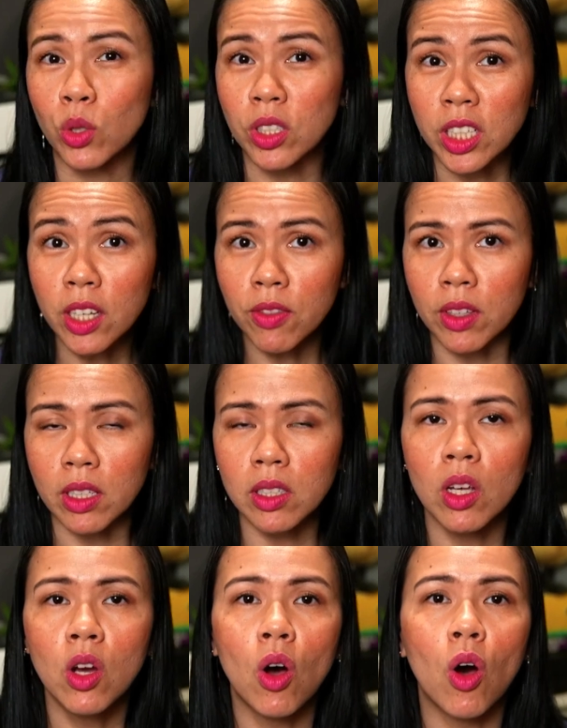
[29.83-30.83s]
to achieve
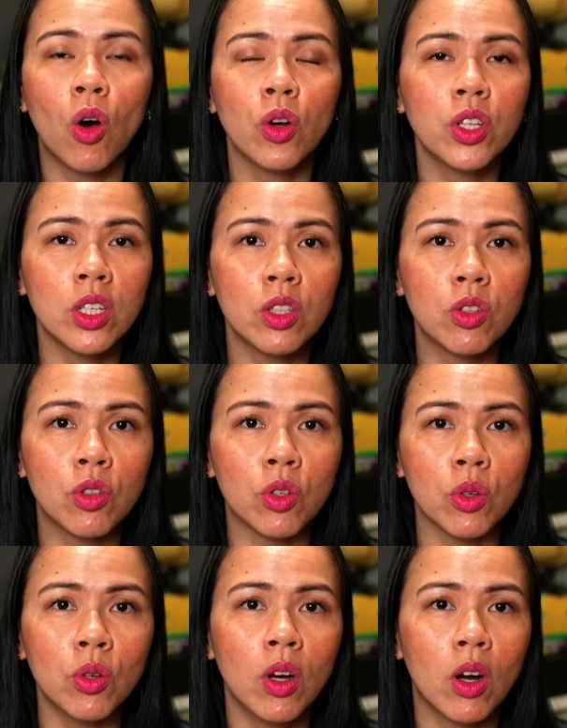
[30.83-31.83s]
this, all you need to
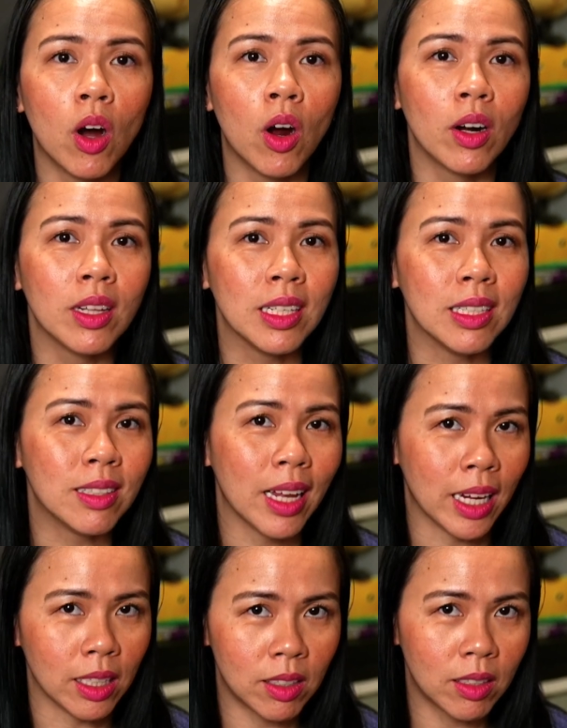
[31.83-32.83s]
do are these 8